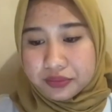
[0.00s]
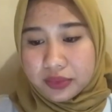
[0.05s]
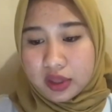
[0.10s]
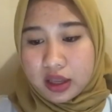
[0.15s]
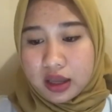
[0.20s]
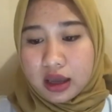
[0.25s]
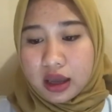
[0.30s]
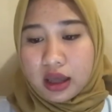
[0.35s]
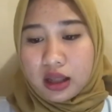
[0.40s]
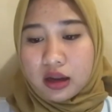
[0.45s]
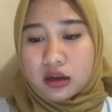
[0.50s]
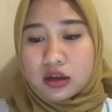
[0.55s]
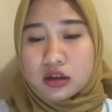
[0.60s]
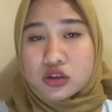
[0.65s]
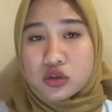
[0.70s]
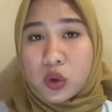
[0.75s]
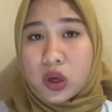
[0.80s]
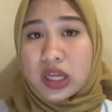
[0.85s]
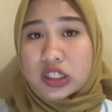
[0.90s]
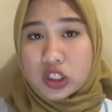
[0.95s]
And
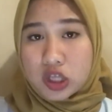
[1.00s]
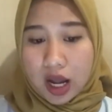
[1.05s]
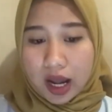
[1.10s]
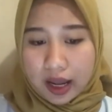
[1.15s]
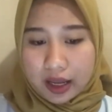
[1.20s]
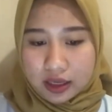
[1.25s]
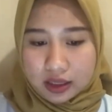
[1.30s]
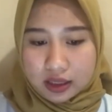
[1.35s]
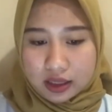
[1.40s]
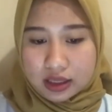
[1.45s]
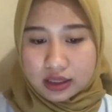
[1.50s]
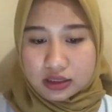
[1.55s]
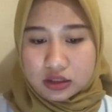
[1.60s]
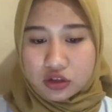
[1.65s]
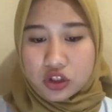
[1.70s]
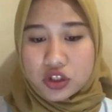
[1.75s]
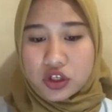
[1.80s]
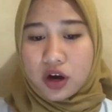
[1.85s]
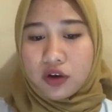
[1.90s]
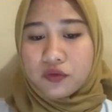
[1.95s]
to hitchhike is to
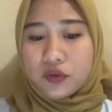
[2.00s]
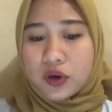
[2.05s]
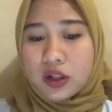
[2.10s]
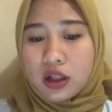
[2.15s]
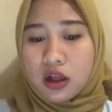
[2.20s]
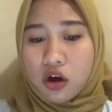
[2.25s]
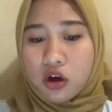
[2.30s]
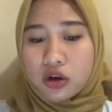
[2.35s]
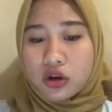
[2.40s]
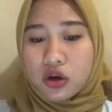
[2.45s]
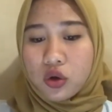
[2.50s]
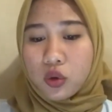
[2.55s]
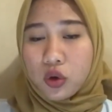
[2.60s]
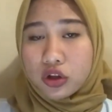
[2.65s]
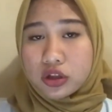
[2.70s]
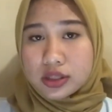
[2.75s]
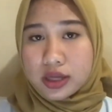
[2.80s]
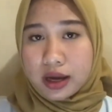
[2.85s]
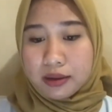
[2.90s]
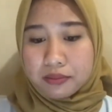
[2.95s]
travel on the
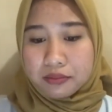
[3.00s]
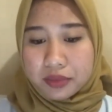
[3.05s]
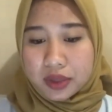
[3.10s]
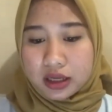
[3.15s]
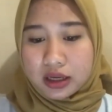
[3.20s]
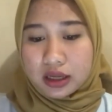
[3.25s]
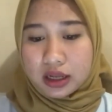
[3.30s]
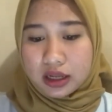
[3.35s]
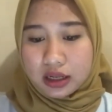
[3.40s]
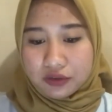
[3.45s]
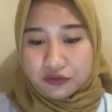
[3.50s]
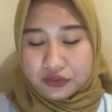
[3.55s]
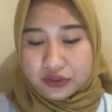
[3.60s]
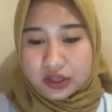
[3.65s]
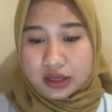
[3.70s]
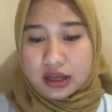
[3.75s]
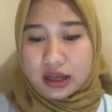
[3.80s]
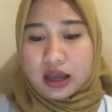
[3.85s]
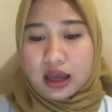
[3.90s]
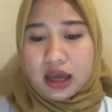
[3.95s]
road climbing a lift.
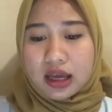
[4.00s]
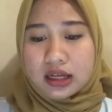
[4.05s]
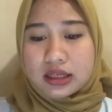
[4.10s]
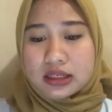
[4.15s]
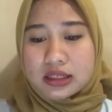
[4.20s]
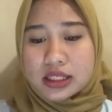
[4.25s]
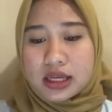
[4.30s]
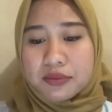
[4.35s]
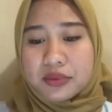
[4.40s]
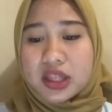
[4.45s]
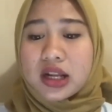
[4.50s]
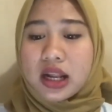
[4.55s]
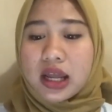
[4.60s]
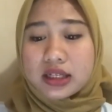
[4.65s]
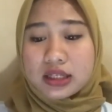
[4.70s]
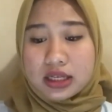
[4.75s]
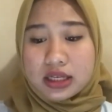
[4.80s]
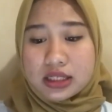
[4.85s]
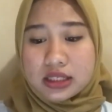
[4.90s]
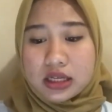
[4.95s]
And something
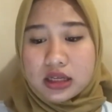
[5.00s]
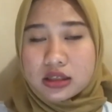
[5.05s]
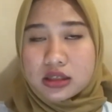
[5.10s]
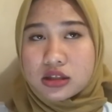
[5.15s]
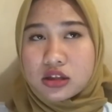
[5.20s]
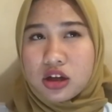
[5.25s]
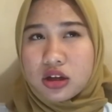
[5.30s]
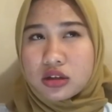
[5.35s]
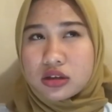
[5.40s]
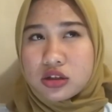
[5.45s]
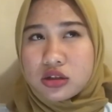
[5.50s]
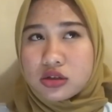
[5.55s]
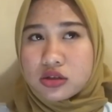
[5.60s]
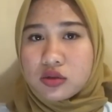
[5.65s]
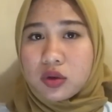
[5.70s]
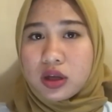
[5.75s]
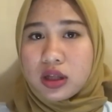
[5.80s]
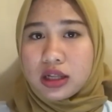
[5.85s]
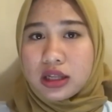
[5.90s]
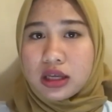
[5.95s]
like this is not
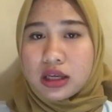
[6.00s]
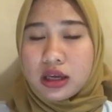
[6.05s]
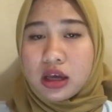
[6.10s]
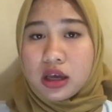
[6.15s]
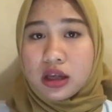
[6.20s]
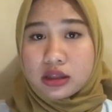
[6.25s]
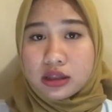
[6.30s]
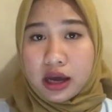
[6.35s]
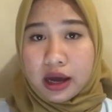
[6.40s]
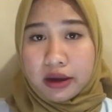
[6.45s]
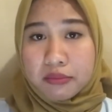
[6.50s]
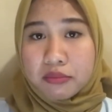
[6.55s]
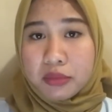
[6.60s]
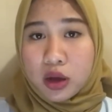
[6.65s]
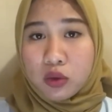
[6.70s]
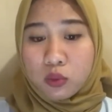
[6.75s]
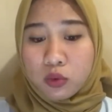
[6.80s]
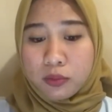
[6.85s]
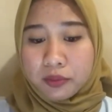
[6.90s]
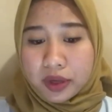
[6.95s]
usually done by
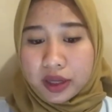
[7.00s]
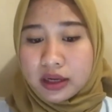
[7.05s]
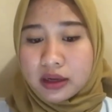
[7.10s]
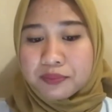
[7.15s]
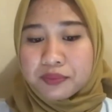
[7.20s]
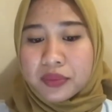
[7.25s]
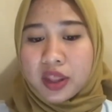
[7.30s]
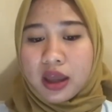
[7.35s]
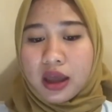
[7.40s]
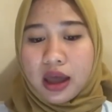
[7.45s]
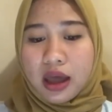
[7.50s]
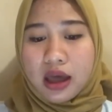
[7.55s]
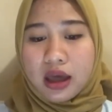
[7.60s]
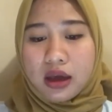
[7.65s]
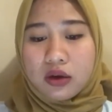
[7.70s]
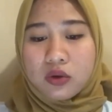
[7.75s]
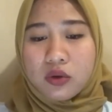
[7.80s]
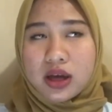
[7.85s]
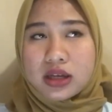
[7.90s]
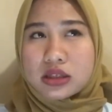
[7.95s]
women
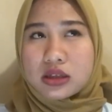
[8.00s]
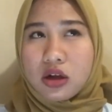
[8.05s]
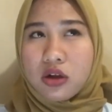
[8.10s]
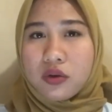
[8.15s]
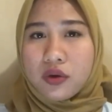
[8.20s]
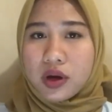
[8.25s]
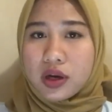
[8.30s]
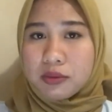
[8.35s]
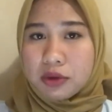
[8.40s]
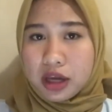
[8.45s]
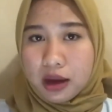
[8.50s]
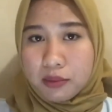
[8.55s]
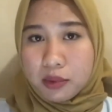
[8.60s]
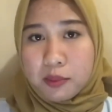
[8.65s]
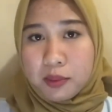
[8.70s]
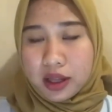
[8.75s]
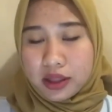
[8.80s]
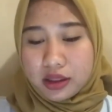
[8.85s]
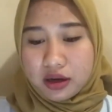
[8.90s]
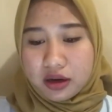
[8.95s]
who has already become a
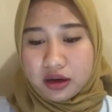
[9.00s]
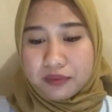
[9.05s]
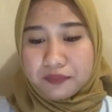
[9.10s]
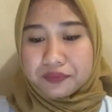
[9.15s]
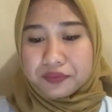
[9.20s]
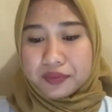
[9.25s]
mother.